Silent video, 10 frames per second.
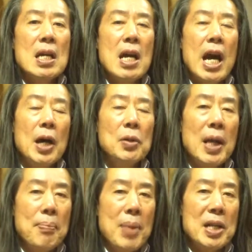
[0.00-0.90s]
held
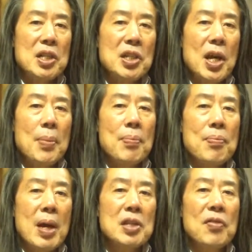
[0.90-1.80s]
up by some
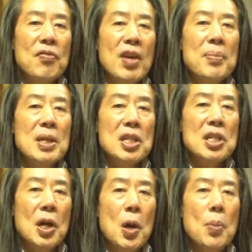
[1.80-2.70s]
as a feminist
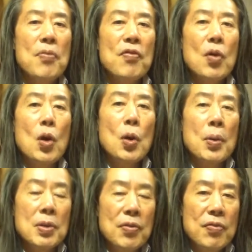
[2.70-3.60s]
hope for
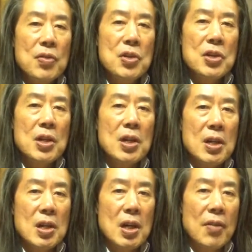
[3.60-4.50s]
the future
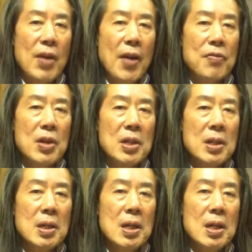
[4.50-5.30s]
of Africa.